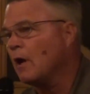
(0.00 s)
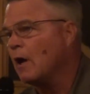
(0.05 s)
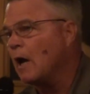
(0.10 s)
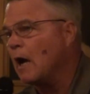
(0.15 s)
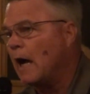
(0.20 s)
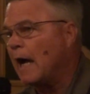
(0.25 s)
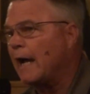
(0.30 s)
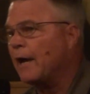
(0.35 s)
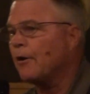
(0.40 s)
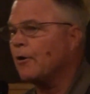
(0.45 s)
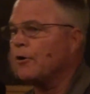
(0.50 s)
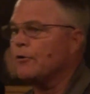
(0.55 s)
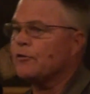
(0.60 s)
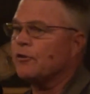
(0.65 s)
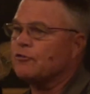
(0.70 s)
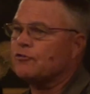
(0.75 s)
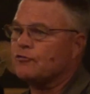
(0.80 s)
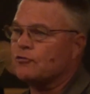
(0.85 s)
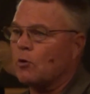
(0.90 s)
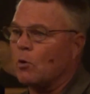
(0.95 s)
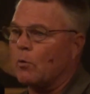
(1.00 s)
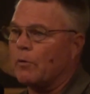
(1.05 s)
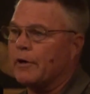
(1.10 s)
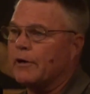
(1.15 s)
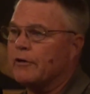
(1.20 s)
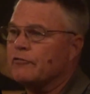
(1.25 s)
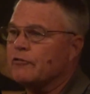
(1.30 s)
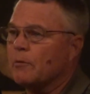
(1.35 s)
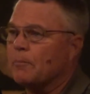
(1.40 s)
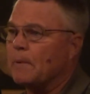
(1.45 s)
I heard the
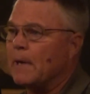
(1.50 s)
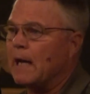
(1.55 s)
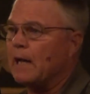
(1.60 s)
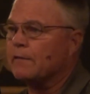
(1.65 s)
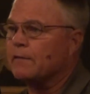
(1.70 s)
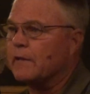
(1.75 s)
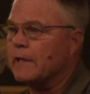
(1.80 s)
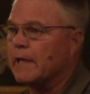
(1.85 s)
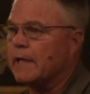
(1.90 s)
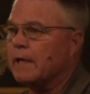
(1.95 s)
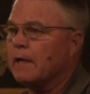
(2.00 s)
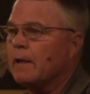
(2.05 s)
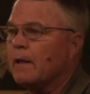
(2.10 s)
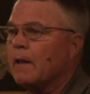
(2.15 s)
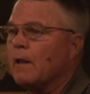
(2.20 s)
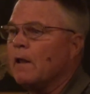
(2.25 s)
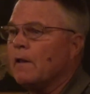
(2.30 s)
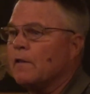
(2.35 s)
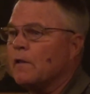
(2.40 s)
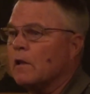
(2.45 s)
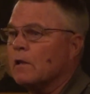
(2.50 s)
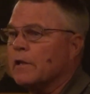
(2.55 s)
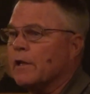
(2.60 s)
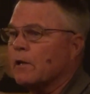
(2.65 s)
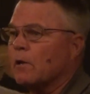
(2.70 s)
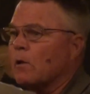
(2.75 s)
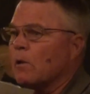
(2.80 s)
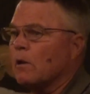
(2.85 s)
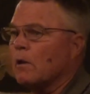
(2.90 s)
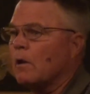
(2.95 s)
stories about the
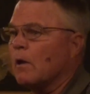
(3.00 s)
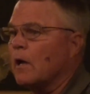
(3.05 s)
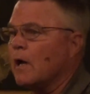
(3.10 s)
little